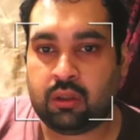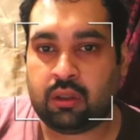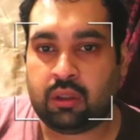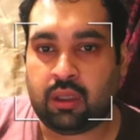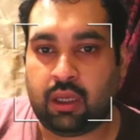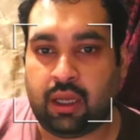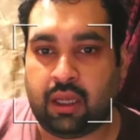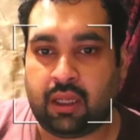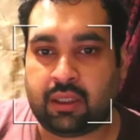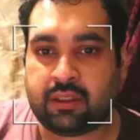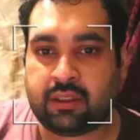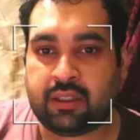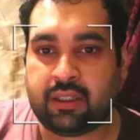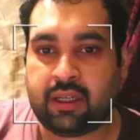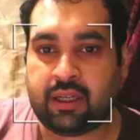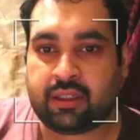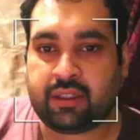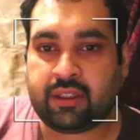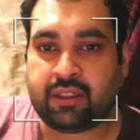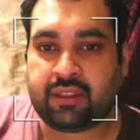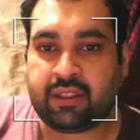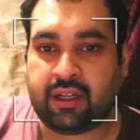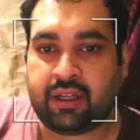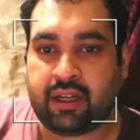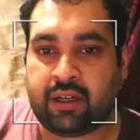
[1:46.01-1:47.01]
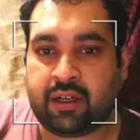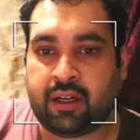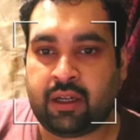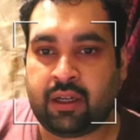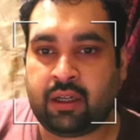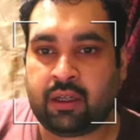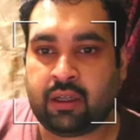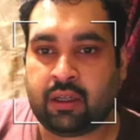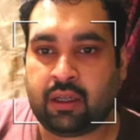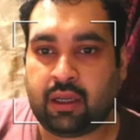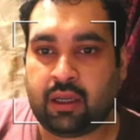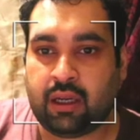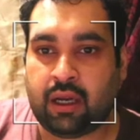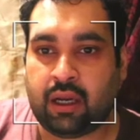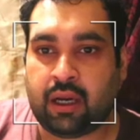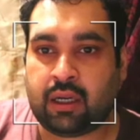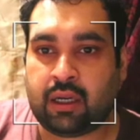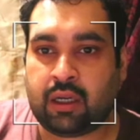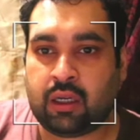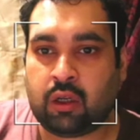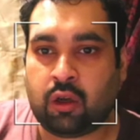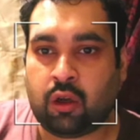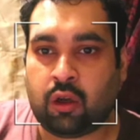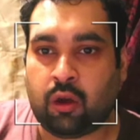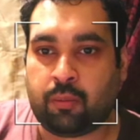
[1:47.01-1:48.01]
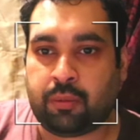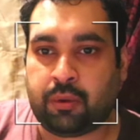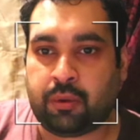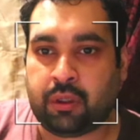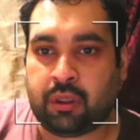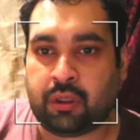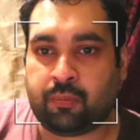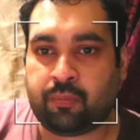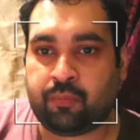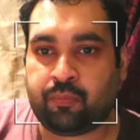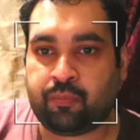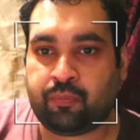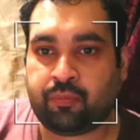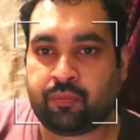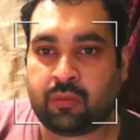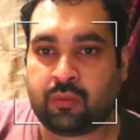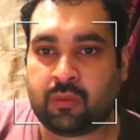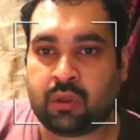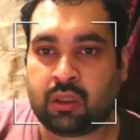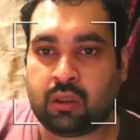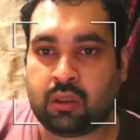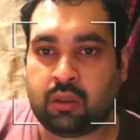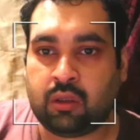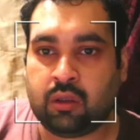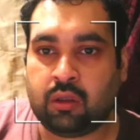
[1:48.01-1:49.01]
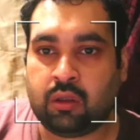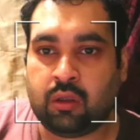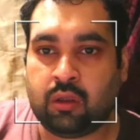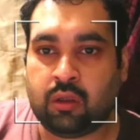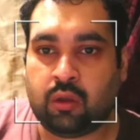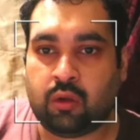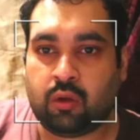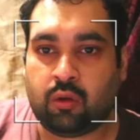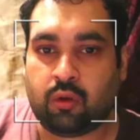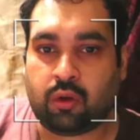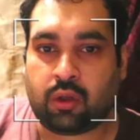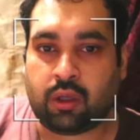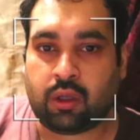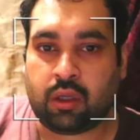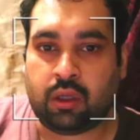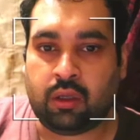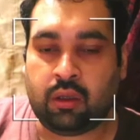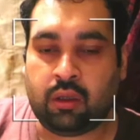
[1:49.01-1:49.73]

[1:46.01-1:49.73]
and select this edit and copy. Okay.